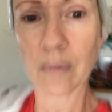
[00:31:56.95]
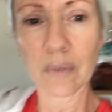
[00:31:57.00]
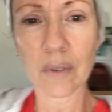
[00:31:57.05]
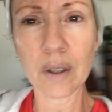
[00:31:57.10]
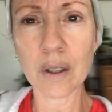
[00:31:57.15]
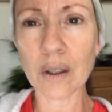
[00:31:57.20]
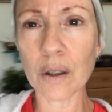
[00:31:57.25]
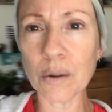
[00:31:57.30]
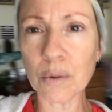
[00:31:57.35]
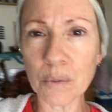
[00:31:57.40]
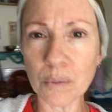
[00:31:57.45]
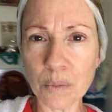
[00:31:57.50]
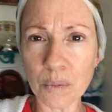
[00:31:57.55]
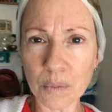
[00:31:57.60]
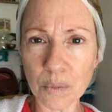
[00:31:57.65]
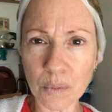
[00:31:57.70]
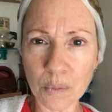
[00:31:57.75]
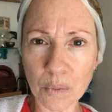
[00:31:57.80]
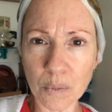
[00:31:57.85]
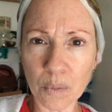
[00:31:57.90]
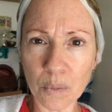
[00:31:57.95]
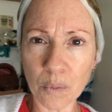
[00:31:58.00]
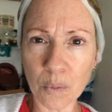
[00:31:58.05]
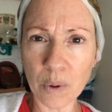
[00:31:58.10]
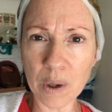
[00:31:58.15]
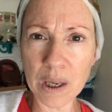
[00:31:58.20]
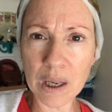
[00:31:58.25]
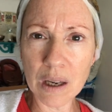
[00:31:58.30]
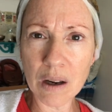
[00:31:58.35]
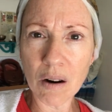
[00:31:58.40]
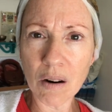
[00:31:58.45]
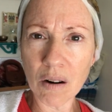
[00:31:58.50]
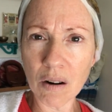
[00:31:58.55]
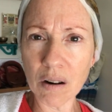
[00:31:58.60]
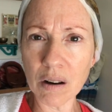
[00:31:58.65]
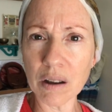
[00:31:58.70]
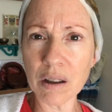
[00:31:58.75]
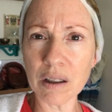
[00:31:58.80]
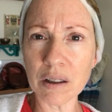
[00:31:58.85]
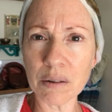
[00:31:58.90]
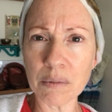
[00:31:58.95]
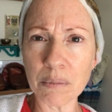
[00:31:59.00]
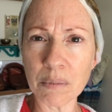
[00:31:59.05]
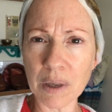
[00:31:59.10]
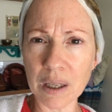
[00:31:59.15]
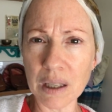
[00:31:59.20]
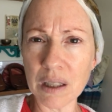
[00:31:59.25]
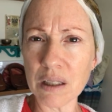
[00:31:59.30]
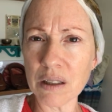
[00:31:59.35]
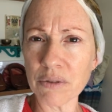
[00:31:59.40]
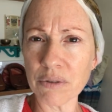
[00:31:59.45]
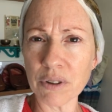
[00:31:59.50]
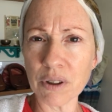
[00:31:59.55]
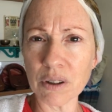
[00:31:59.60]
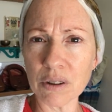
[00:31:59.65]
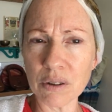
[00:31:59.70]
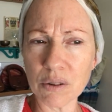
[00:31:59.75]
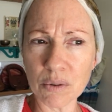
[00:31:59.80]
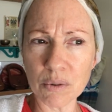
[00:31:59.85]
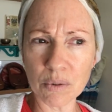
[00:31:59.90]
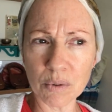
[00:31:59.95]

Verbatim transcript: You know, we are many different